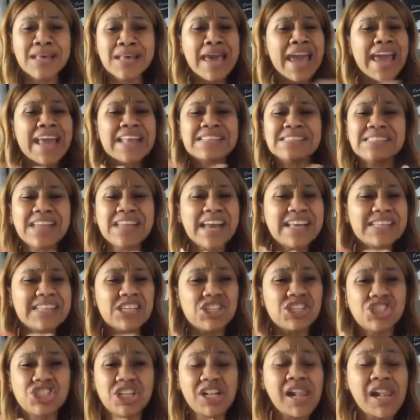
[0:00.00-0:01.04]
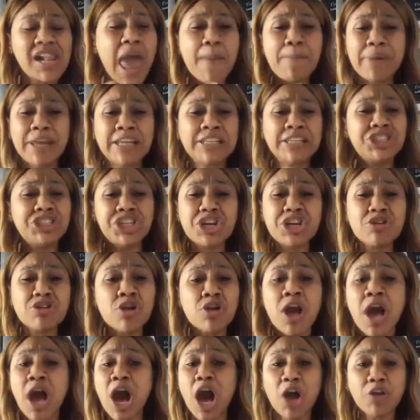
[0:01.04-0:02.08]
it's nice to clap and cheer
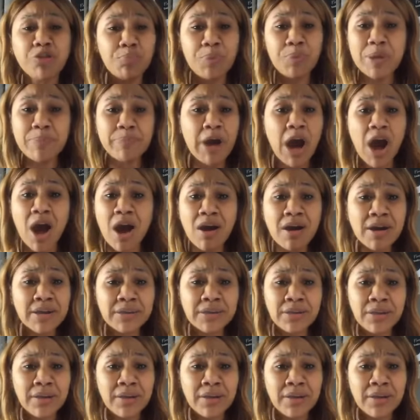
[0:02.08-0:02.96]
other people on.